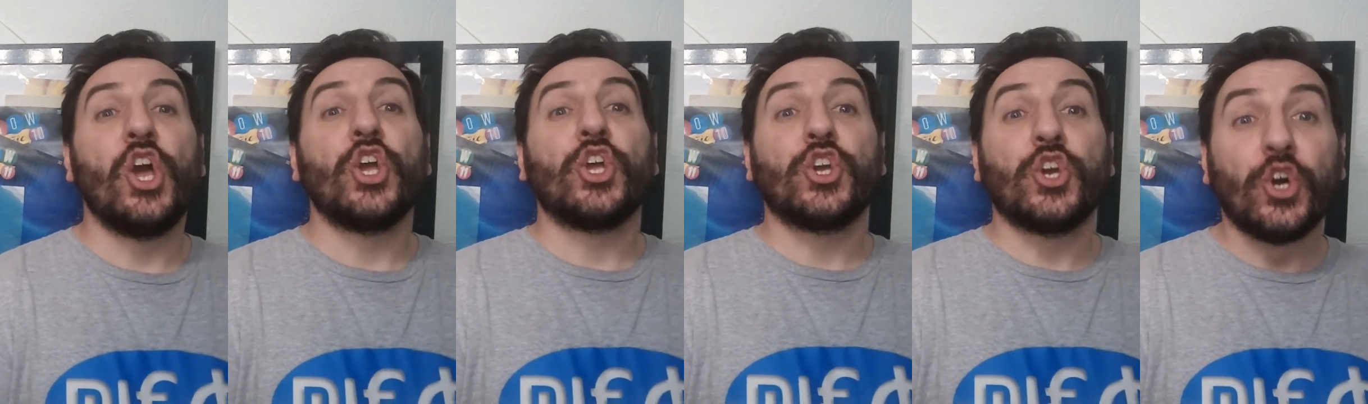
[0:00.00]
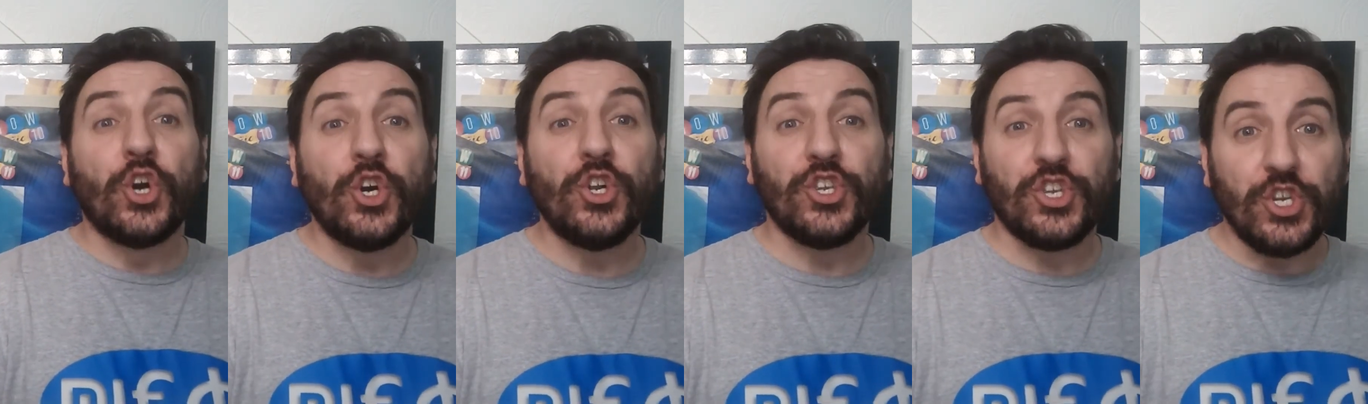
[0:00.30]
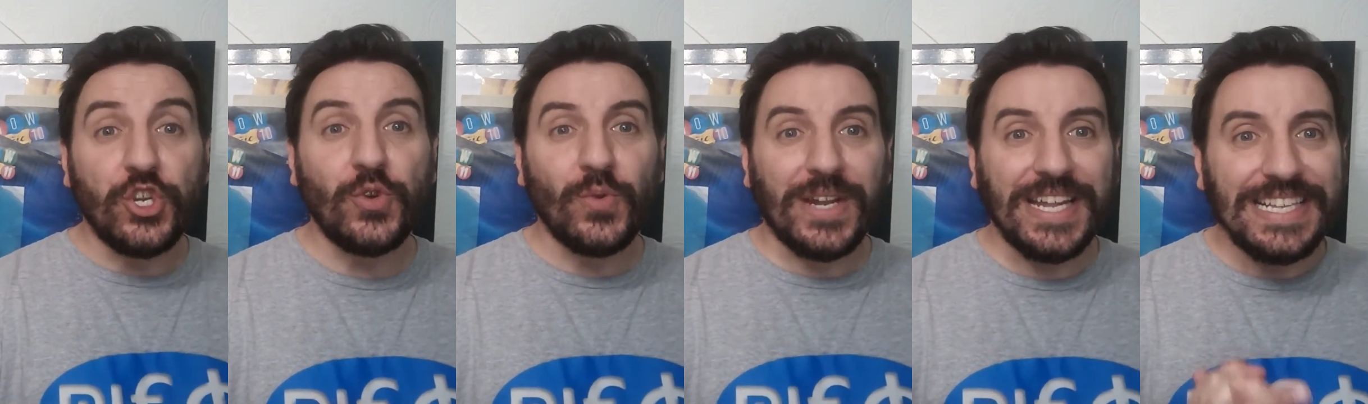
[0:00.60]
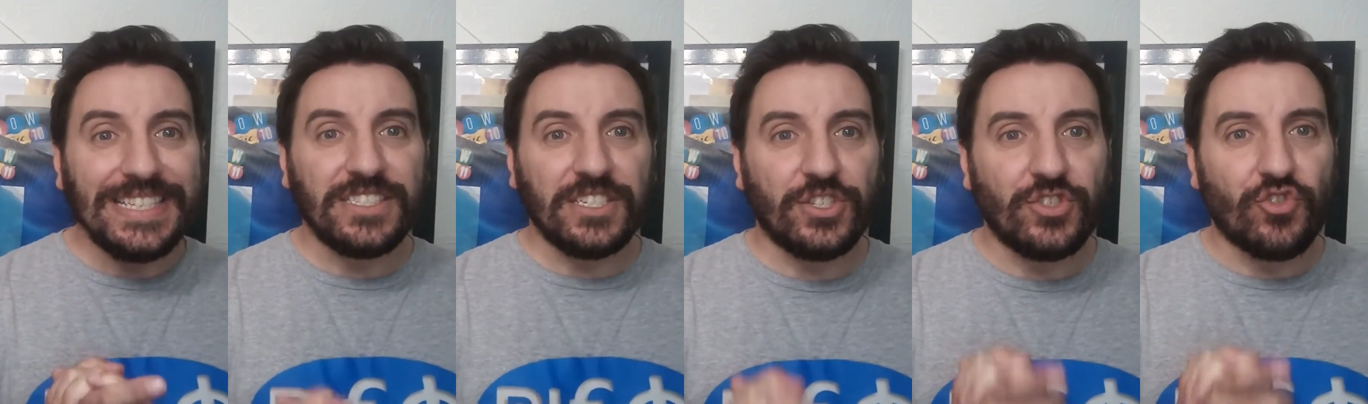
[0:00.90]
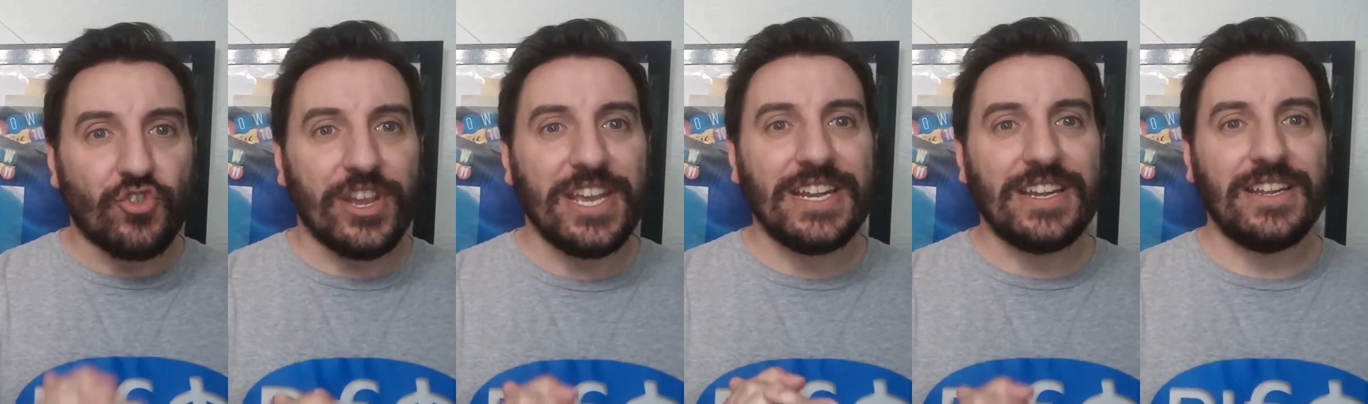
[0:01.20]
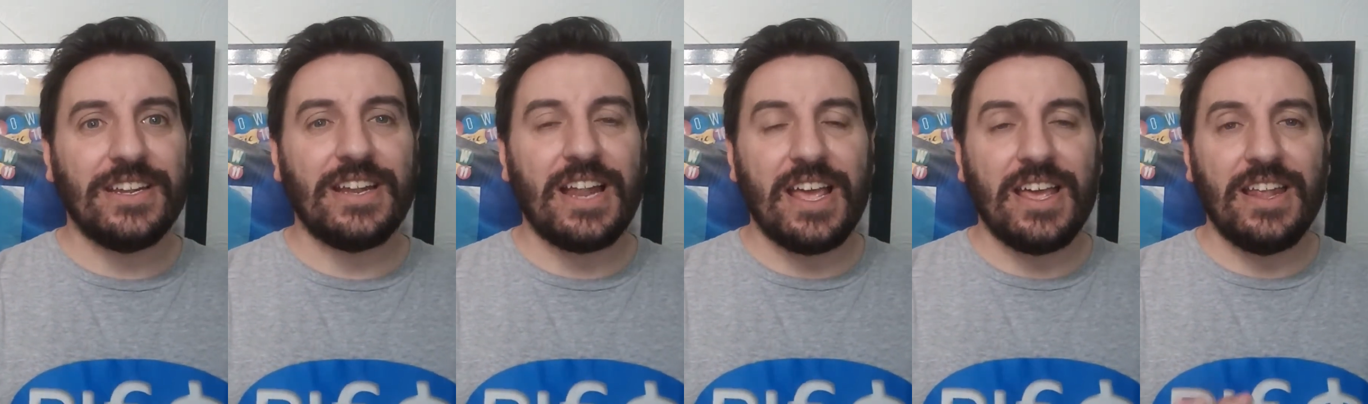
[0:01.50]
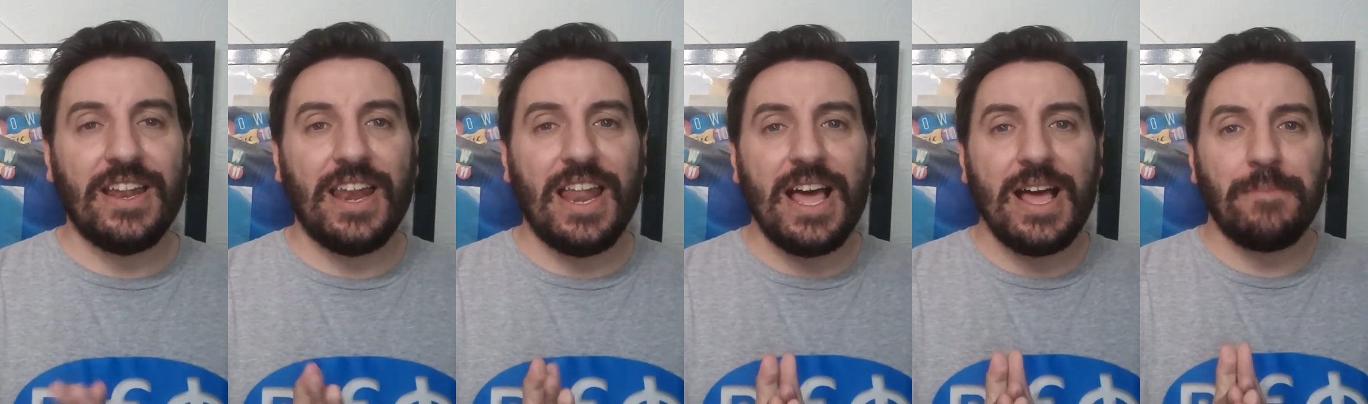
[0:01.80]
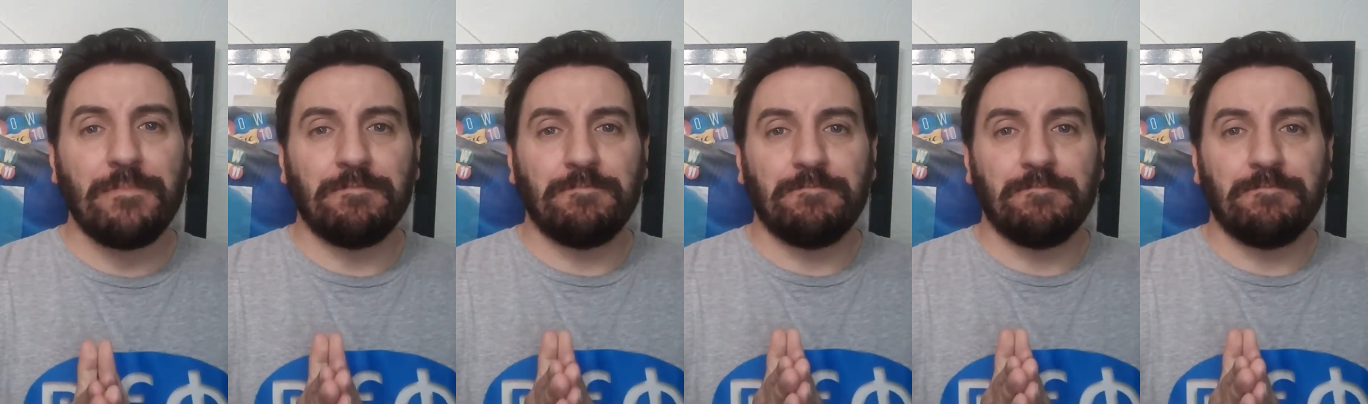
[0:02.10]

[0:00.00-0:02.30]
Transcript: Could you litter train a lamb?